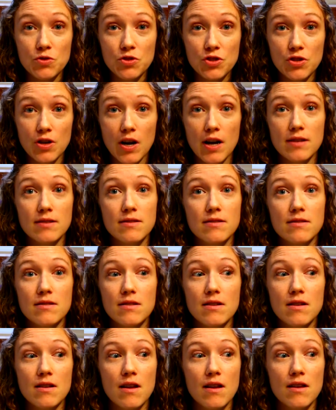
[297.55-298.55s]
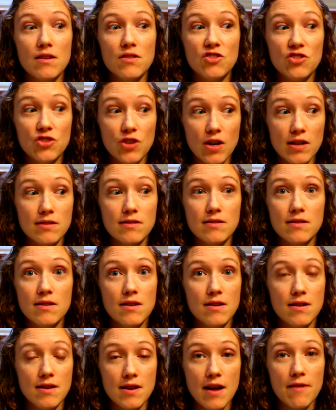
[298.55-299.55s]
just
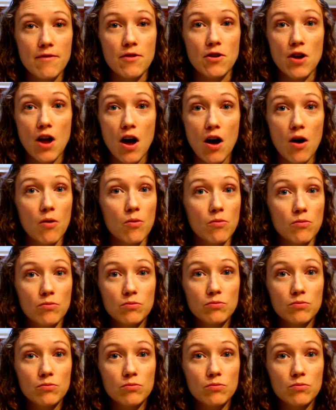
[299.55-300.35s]
never know